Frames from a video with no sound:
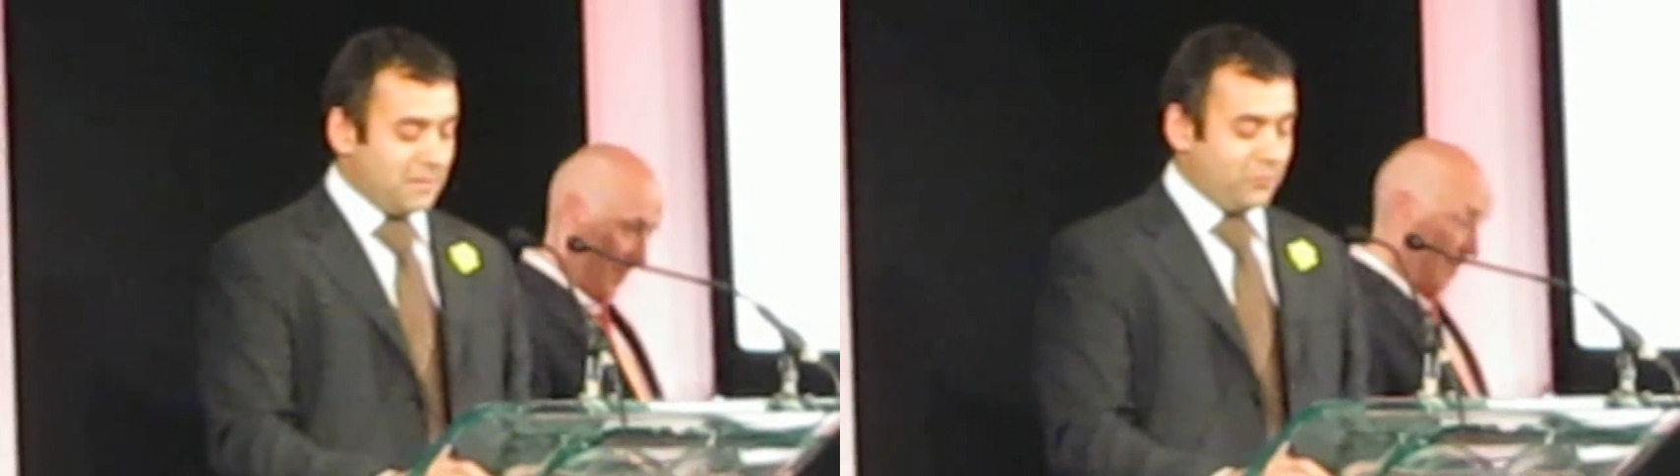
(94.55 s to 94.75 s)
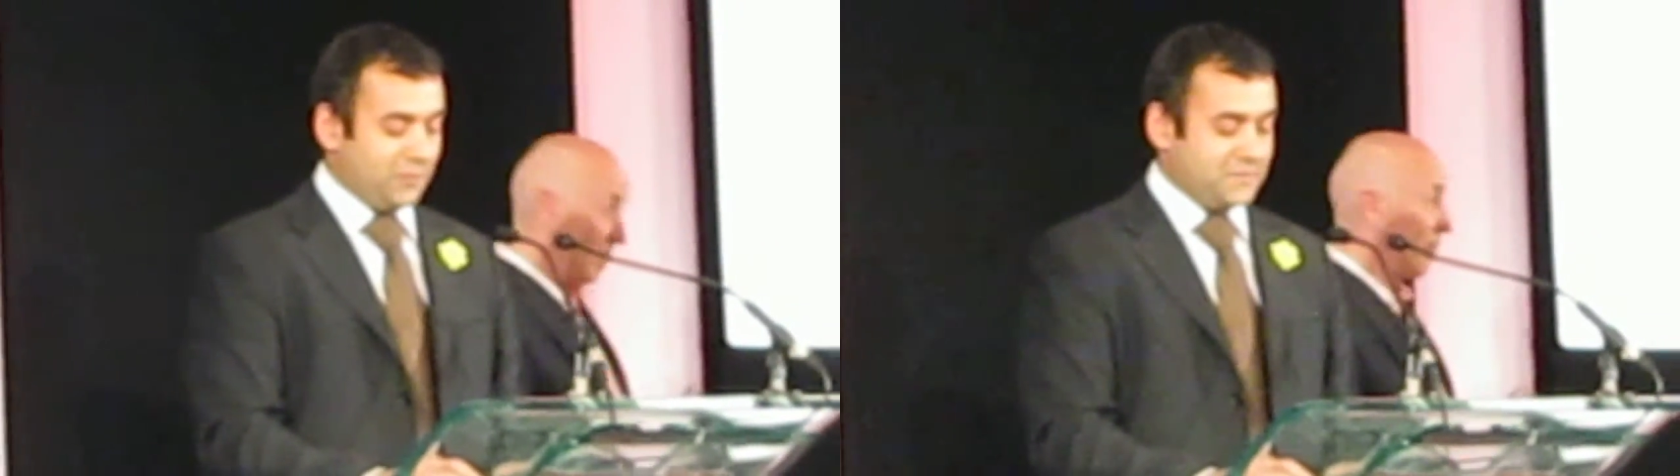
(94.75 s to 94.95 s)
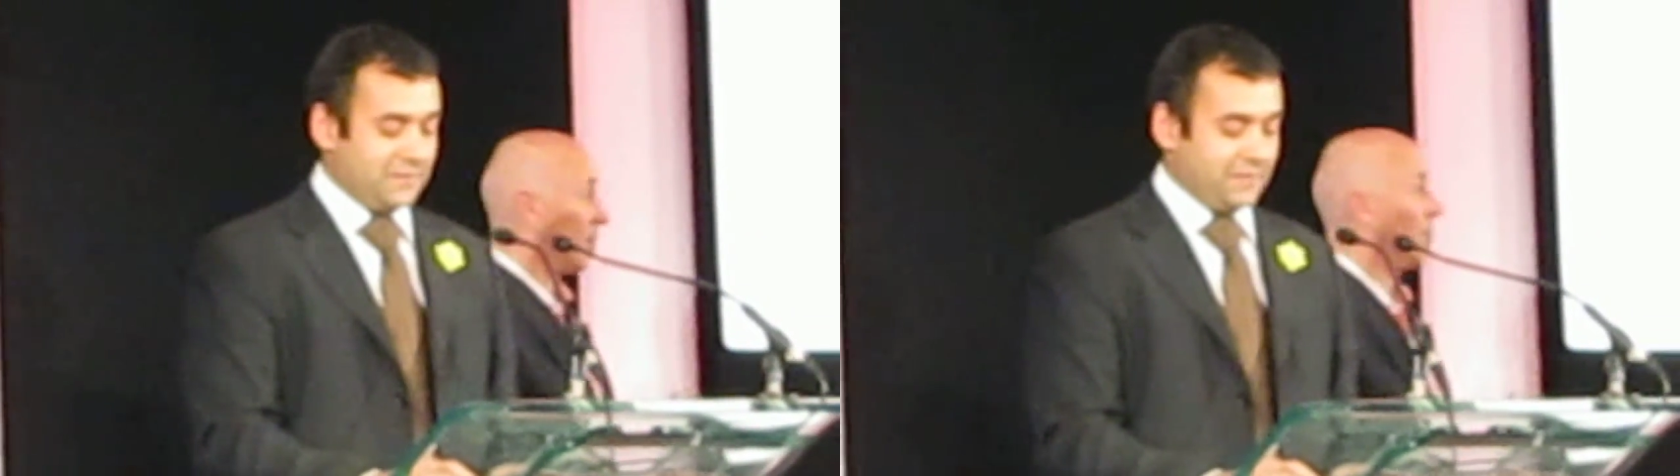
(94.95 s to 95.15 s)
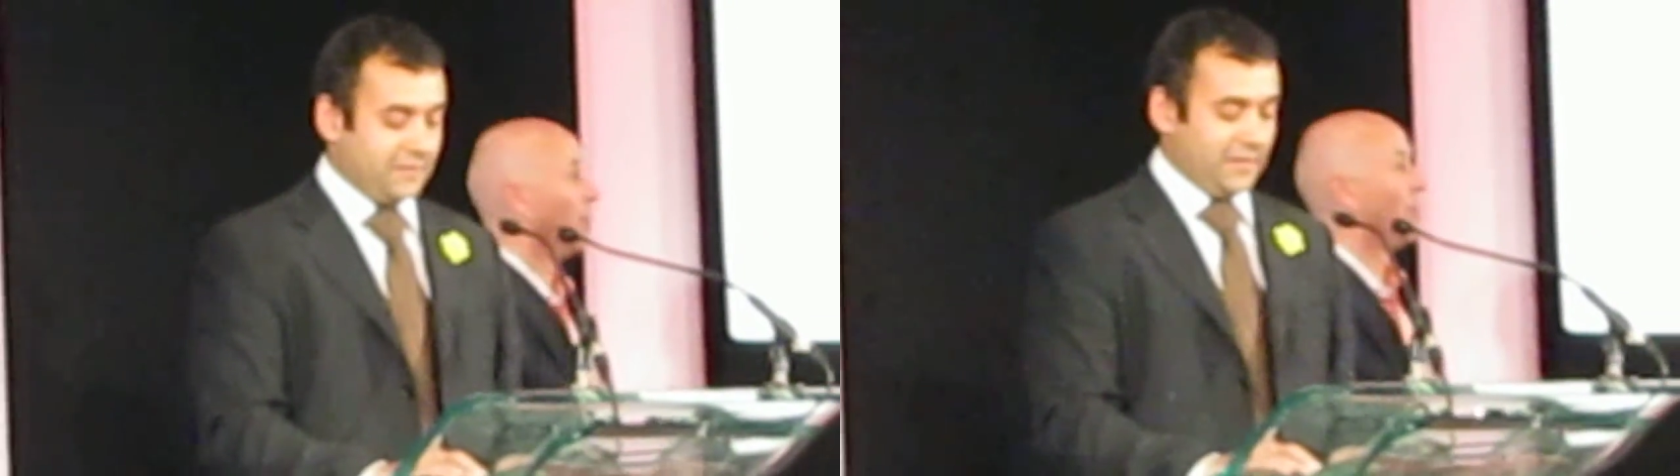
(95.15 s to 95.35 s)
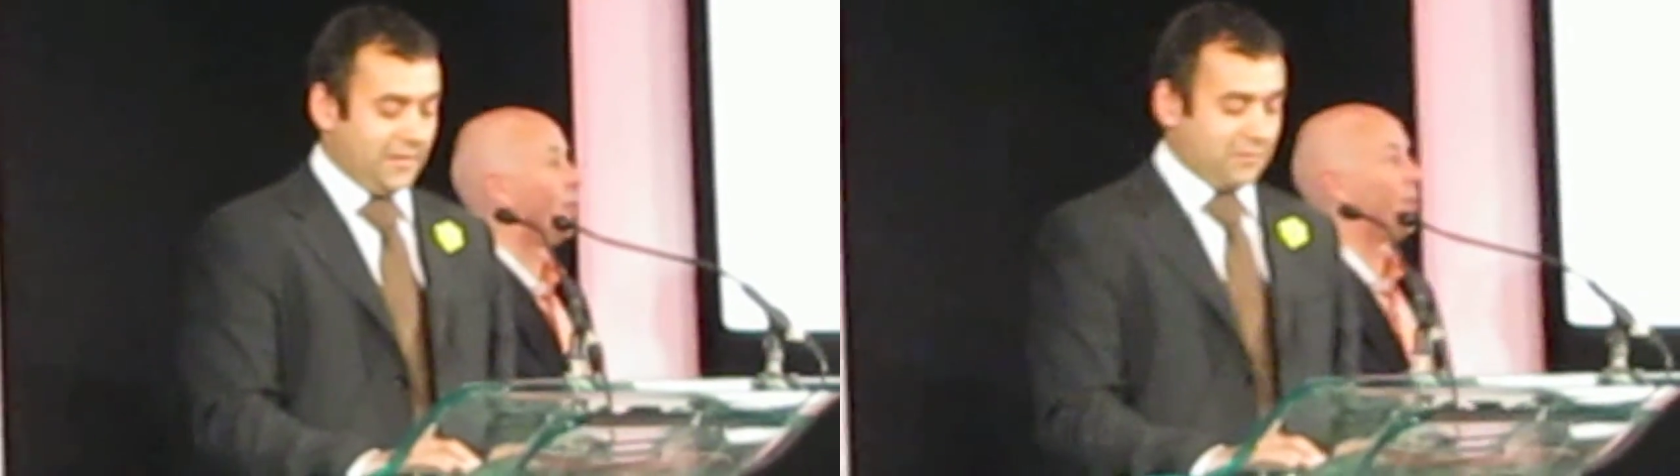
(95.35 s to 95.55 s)
number of
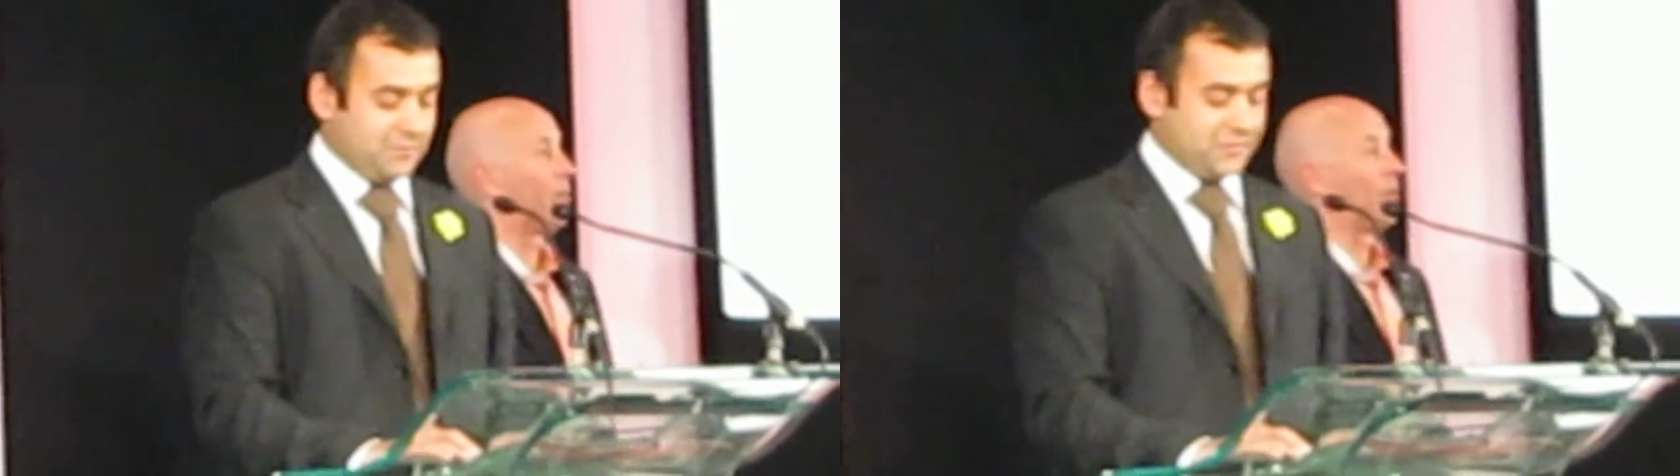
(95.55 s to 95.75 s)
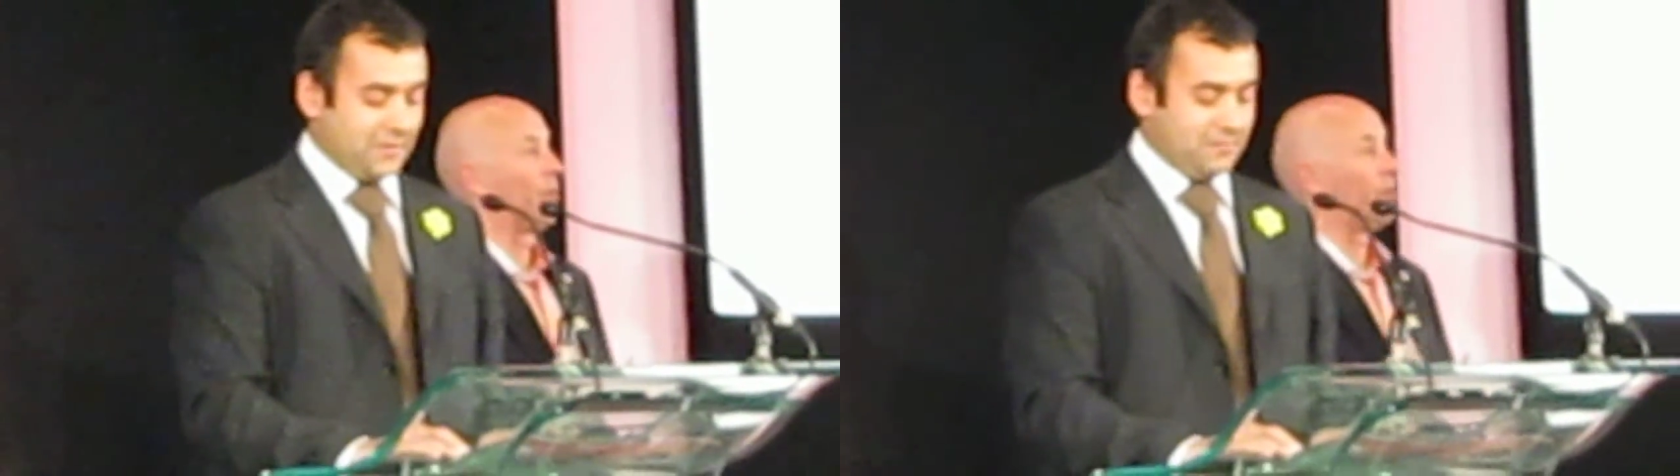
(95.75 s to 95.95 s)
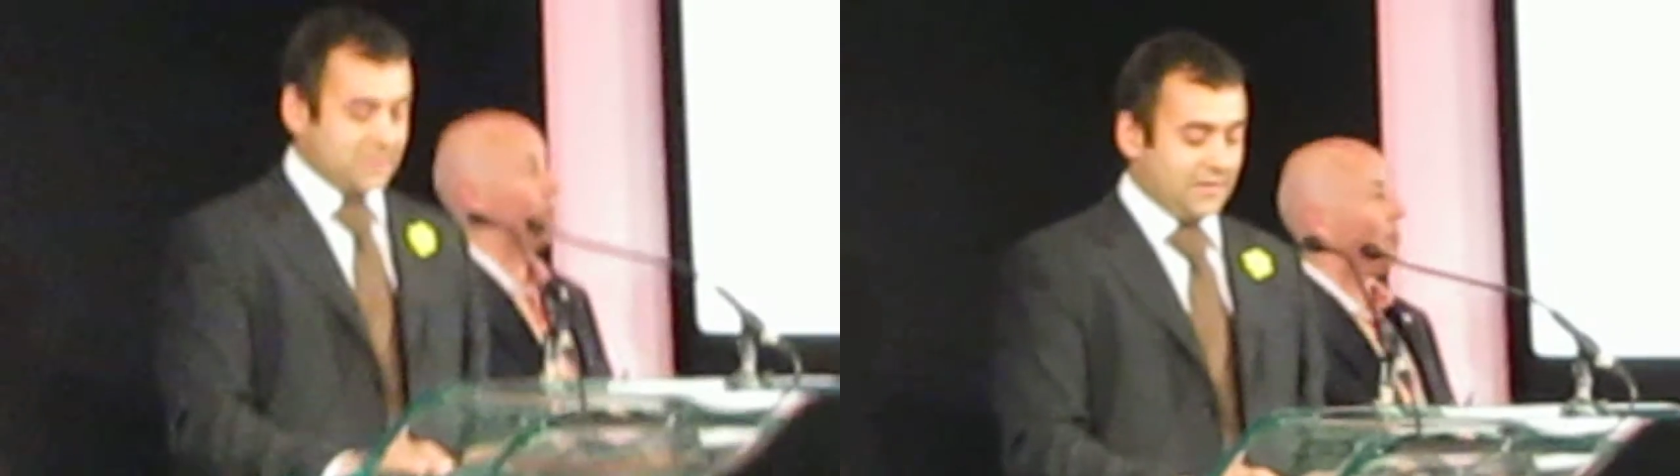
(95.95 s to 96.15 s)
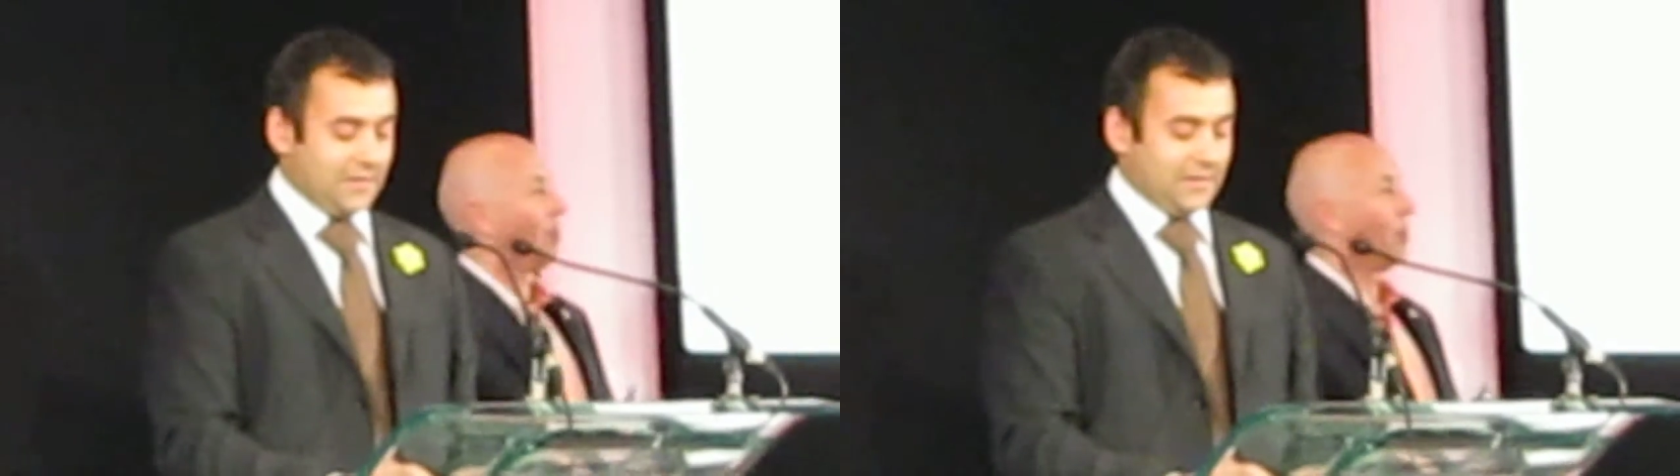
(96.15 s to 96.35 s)
different income streams,